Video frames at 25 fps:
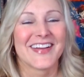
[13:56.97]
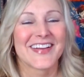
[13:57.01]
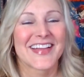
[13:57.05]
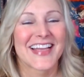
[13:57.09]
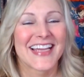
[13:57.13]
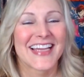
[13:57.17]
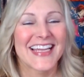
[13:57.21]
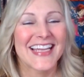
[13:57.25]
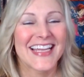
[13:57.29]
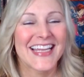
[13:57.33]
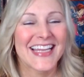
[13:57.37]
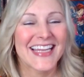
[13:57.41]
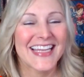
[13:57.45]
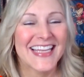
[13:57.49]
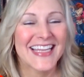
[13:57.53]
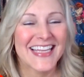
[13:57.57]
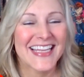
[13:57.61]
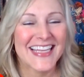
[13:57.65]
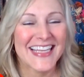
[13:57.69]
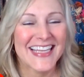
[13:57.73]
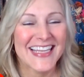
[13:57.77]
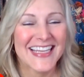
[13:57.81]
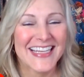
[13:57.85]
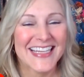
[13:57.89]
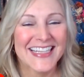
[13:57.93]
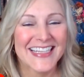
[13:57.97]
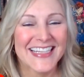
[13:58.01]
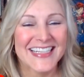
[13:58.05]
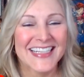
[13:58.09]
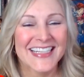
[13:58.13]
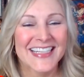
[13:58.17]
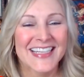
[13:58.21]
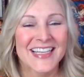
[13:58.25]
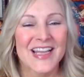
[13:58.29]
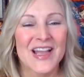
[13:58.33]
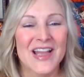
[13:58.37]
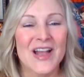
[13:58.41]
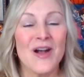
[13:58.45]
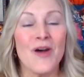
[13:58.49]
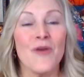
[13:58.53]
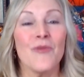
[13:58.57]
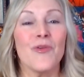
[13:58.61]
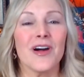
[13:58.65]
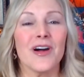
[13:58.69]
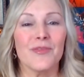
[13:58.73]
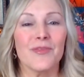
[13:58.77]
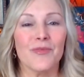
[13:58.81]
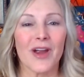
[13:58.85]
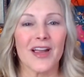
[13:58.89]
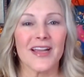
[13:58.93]
Okay.
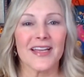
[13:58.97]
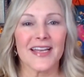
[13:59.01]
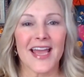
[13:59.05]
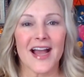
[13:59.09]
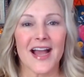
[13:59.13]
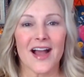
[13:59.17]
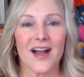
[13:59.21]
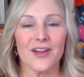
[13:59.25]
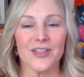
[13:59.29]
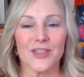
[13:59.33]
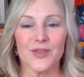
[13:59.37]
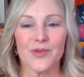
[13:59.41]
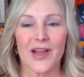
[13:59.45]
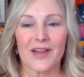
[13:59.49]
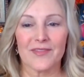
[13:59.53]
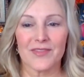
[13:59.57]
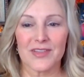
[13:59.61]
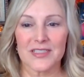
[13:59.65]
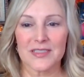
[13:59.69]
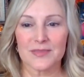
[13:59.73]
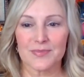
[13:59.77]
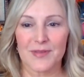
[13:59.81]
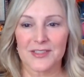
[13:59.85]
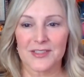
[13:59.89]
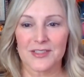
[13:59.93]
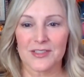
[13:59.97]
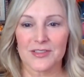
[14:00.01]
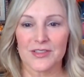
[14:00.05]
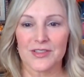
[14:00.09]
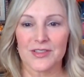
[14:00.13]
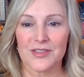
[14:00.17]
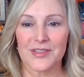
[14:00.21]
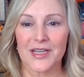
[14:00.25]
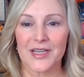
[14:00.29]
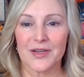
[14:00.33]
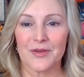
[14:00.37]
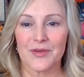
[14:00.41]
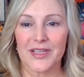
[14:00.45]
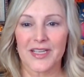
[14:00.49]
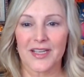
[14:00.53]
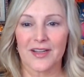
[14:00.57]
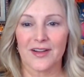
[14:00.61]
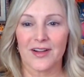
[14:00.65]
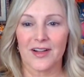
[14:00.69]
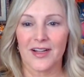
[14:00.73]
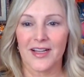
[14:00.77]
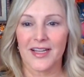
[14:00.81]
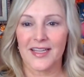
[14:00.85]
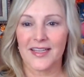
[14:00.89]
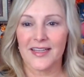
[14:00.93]
Well, and right now you have a special
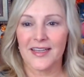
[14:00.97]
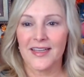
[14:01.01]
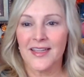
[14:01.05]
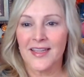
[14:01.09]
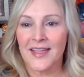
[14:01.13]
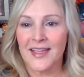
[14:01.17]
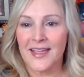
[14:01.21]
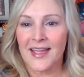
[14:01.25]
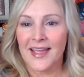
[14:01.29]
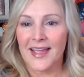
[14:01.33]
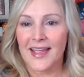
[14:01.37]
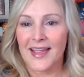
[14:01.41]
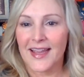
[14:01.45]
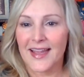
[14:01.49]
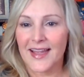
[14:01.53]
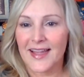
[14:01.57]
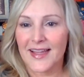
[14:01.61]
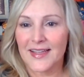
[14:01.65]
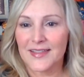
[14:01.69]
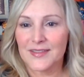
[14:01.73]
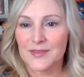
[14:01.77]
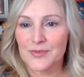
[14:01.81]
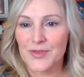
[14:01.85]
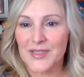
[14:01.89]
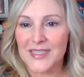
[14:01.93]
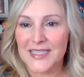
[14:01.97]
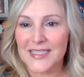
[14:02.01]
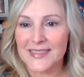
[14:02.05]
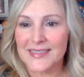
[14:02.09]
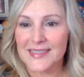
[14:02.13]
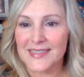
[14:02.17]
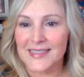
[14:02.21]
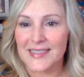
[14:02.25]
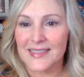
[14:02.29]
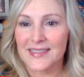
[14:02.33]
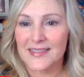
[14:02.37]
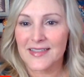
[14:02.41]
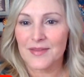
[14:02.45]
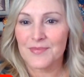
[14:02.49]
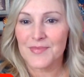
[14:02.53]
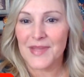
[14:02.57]
going on, and what is it?